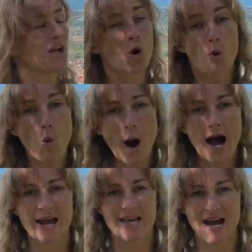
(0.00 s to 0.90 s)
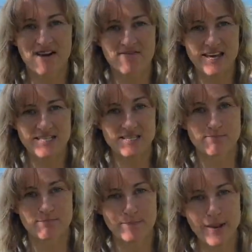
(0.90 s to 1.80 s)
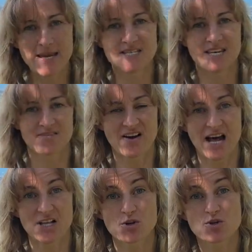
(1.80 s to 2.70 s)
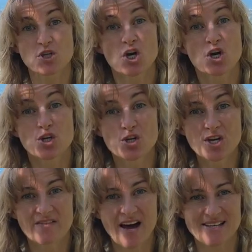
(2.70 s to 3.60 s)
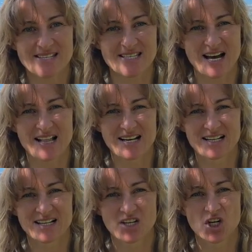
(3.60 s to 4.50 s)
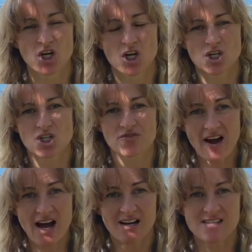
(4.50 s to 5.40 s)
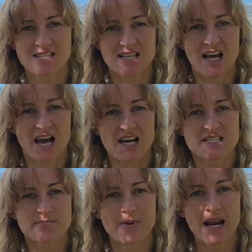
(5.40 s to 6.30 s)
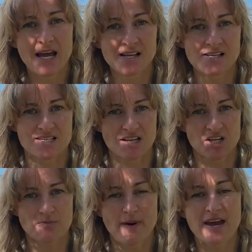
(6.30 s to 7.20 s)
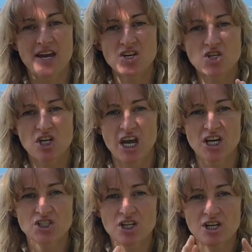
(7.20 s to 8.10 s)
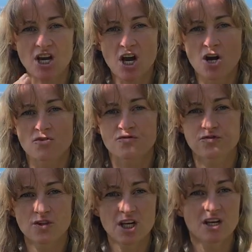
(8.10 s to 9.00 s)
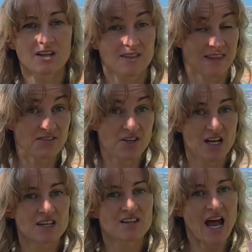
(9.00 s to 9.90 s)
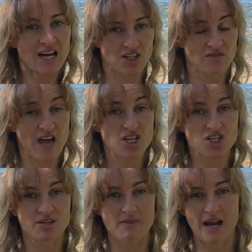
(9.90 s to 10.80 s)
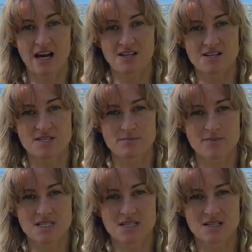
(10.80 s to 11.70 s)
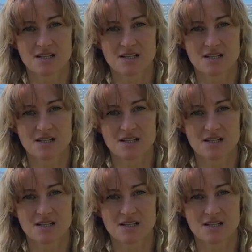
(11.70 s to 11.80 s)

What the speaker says: Why are these basic values universal? Schwartz explains it by indicating three different activation mechanisms.